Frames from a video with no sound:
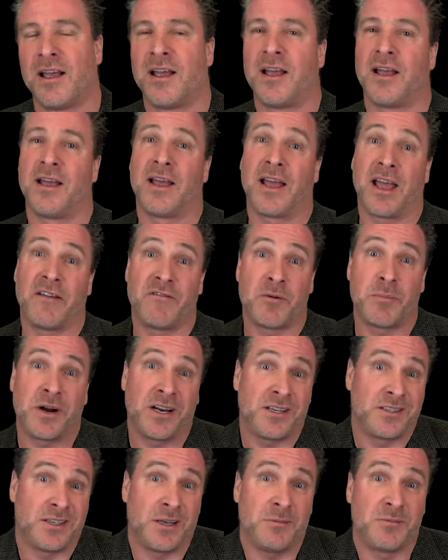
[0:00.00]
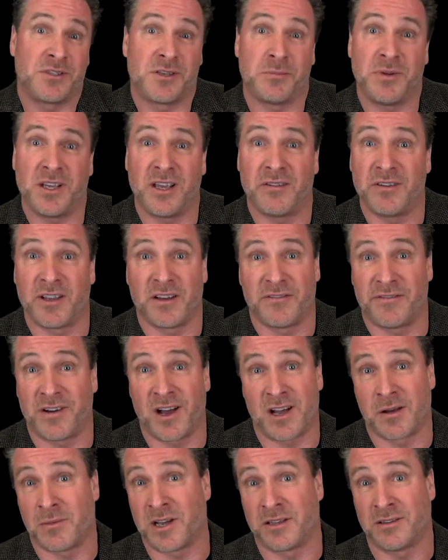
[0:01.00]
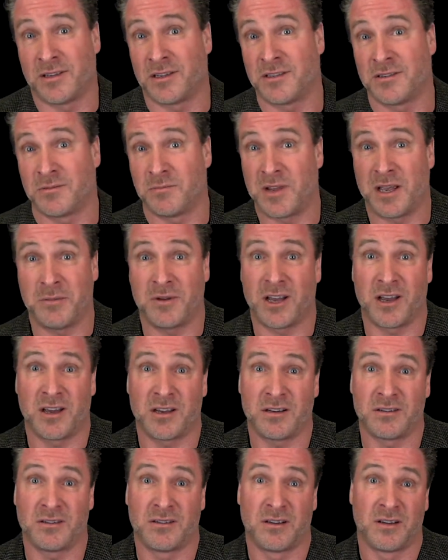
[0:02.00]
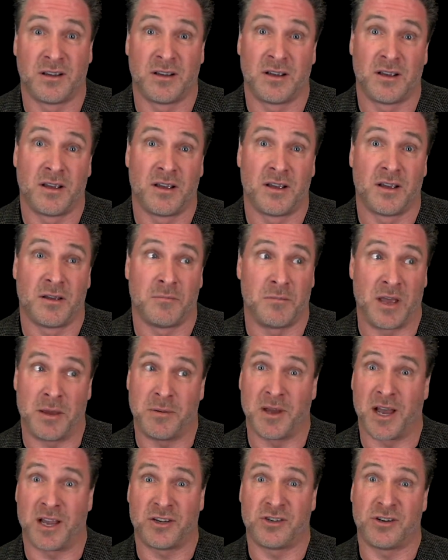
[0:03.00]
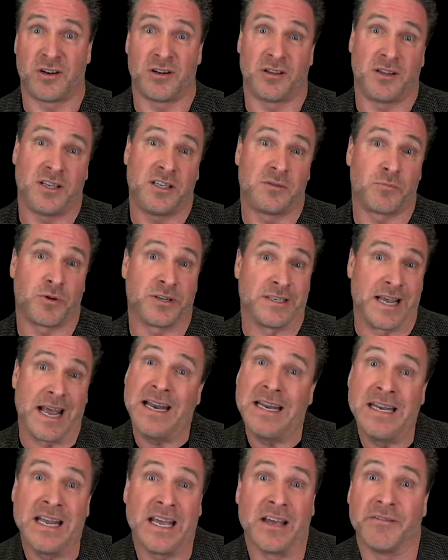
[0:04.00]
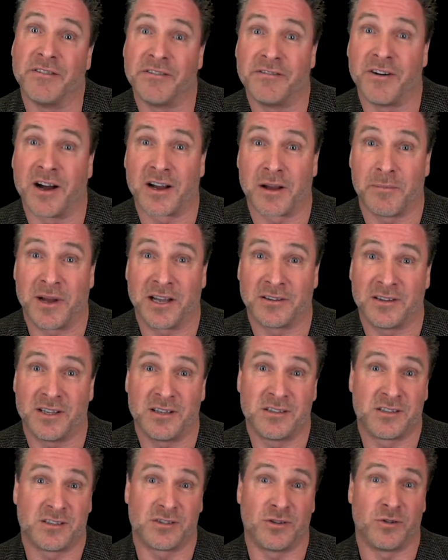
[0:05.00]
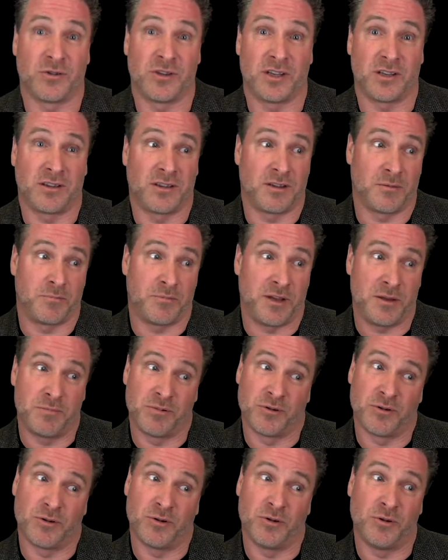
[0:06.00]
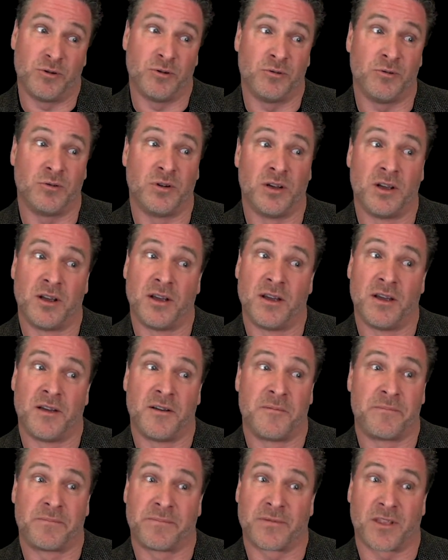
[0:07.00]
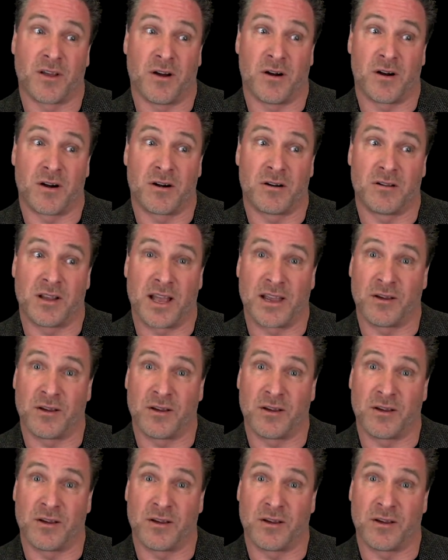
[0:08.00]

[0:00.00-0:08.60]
everybody seems to be giving a fuck about this. Maybe I should at least pretend to give a fuck about this so that the people who are like